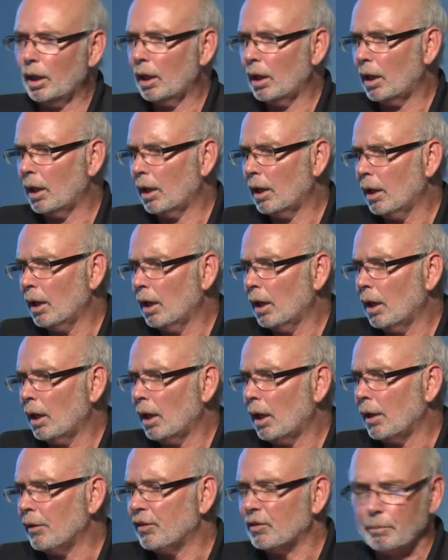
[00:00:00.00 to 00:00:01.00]
a
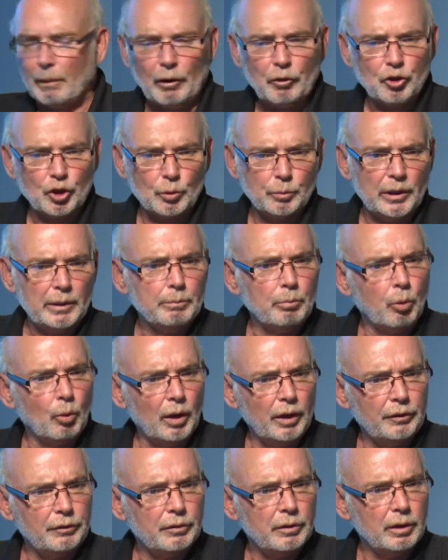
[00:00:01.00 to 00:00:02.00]
special
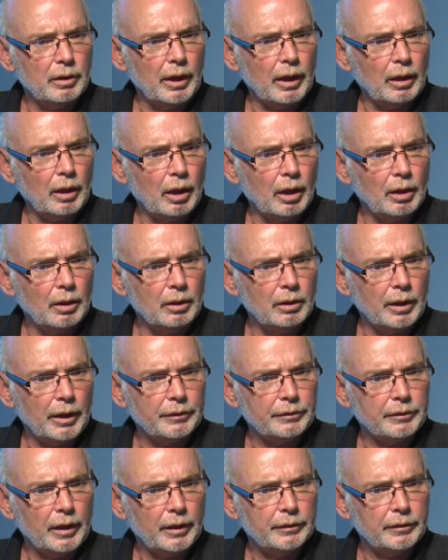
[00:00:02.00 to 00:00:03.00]
report to the
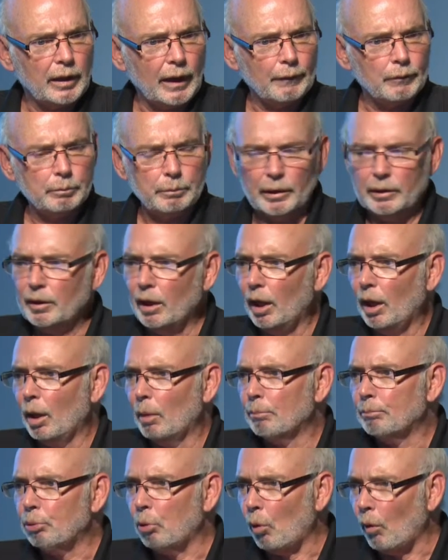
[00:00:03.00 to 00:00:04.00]
United States government
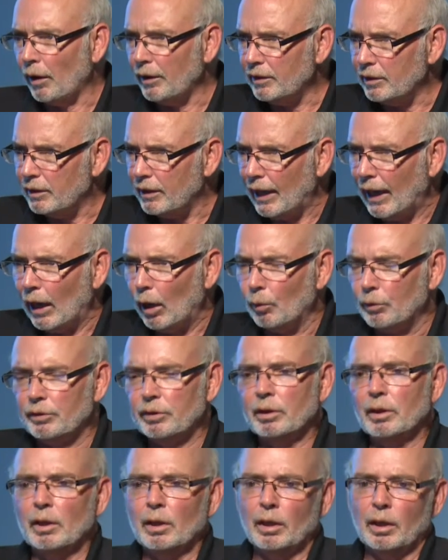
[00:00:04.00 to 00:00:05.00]
pointed
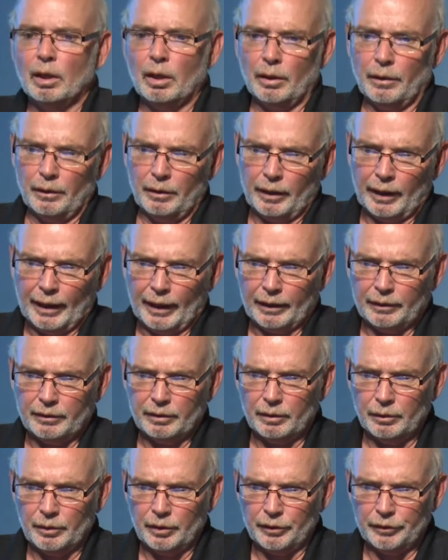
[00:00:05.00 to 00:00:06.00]
out that
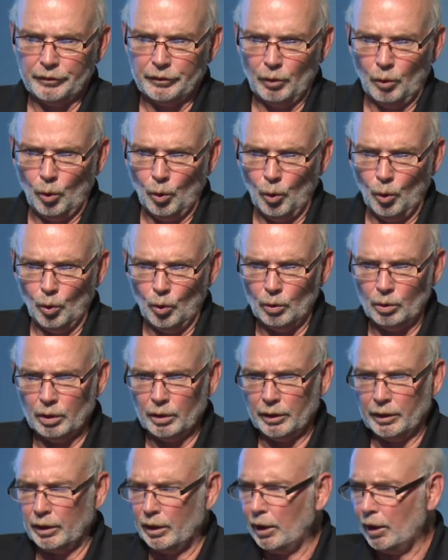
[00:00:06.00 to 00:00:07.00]
this
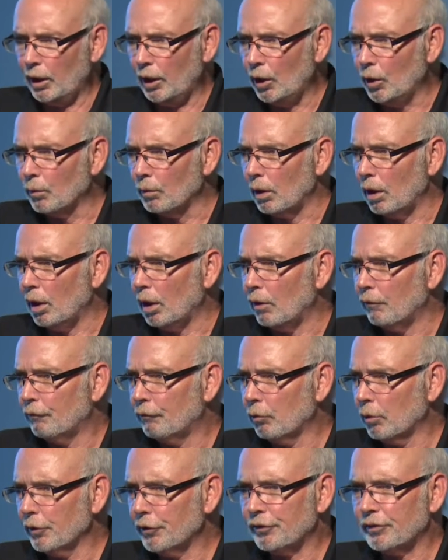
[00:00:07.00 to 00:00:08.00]
whole era of
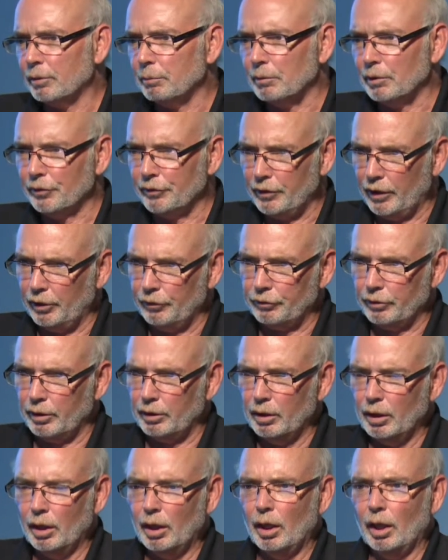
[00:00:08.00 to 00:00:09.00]
forced
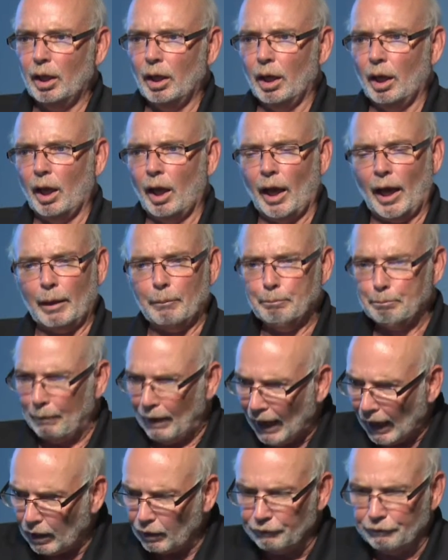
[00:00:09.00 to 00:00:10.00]
civilization had
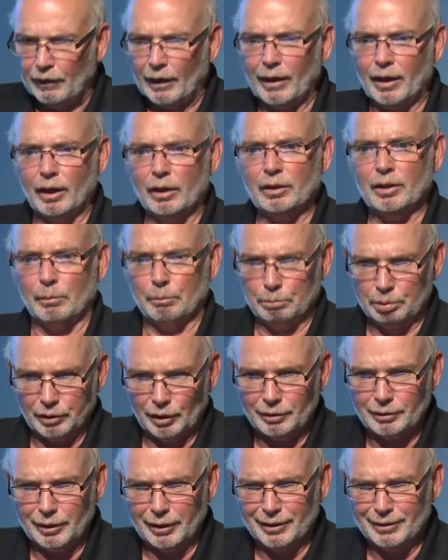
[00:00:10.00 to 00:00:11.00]
backfired
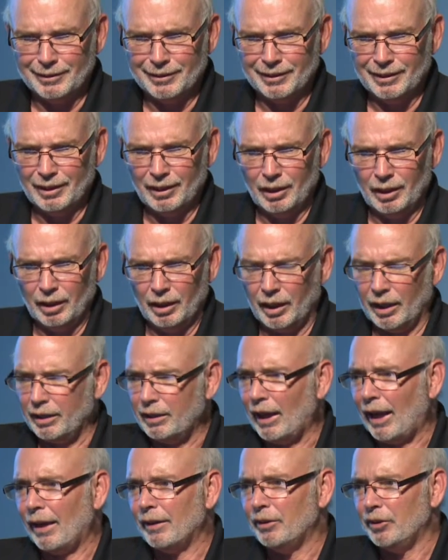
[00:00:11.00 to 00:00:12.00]
completely.
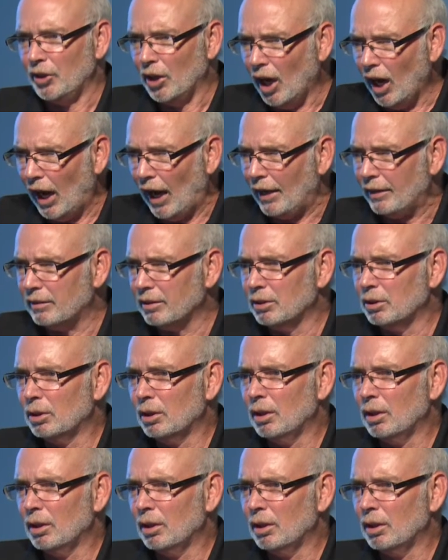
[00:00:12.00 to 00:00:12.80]
It had not